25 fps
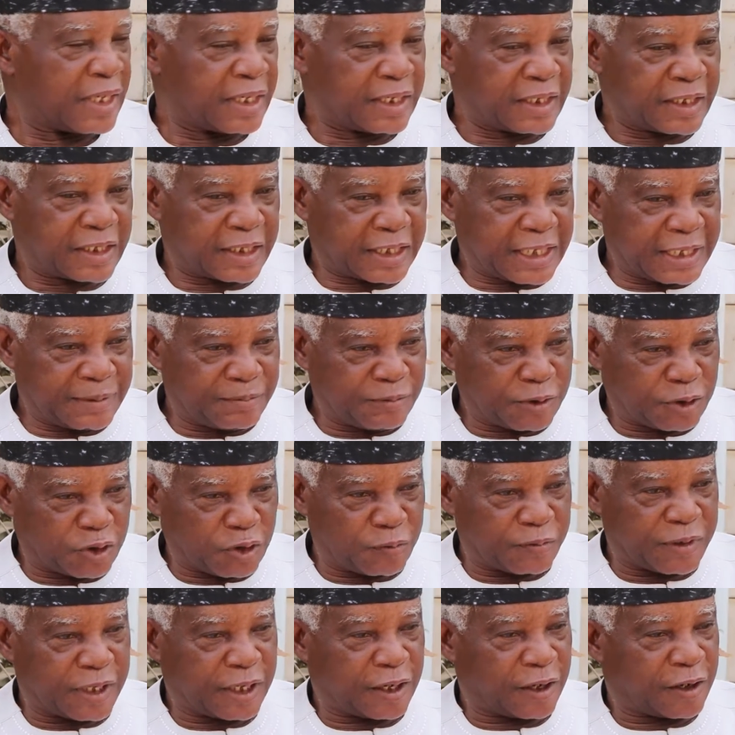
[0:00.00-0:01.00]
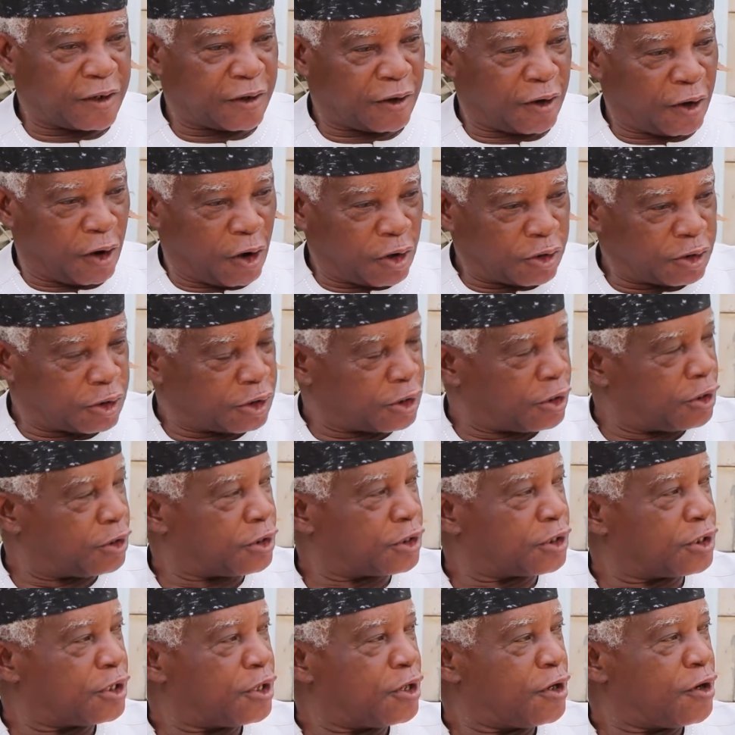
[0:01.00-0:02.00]
seems to be
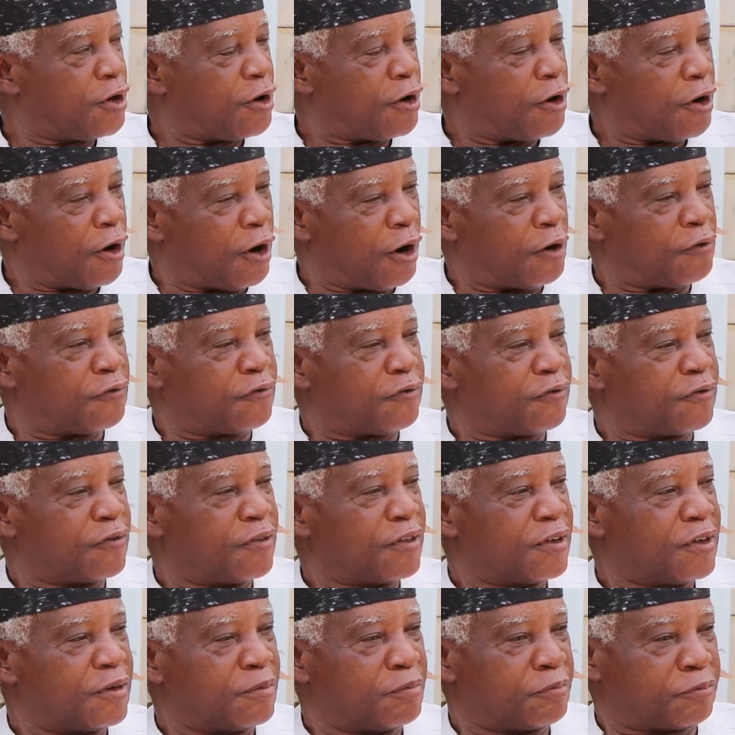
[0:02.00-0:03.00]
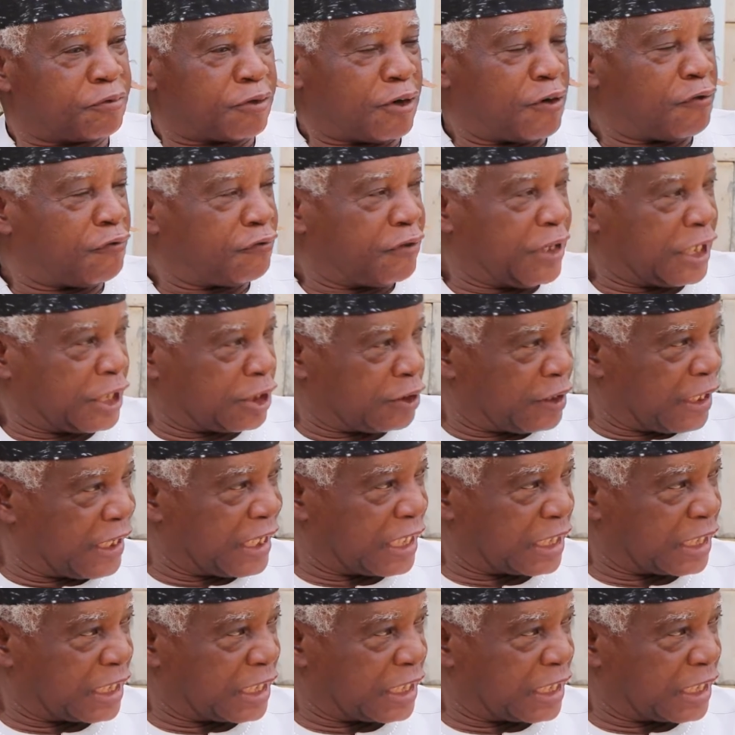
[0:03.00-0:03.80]
conscious of professional